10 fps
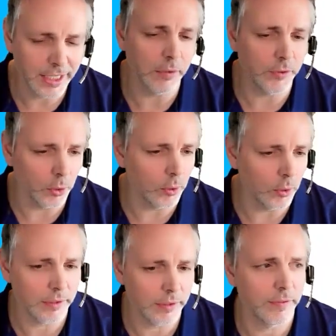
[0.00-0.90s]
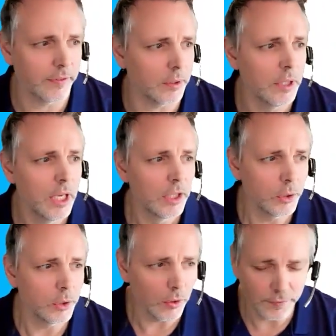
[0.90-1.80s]
it with your look and feel,
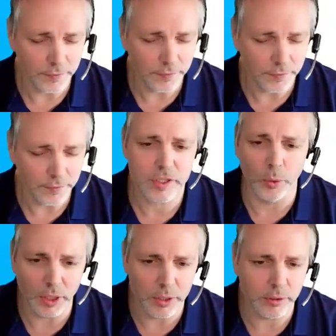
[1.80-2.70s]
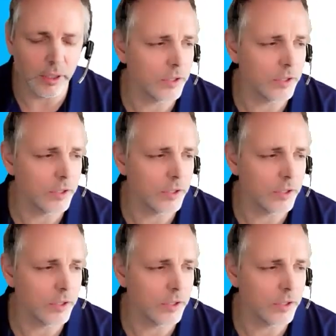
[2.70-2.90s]
your fonts, your logos,